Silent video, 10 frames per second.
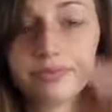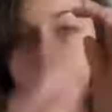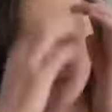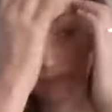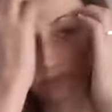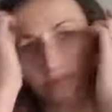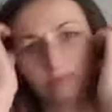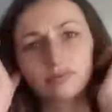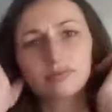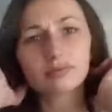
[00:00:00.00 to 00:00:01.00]

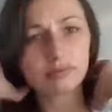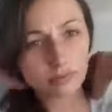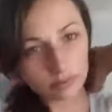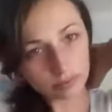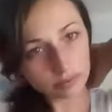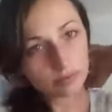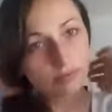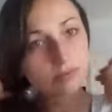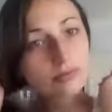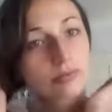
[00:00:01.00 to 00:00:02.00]
local
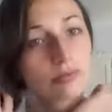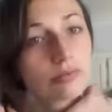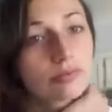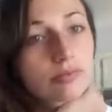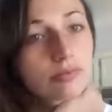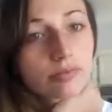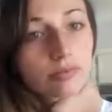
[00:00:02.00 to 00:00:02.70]
ads in here?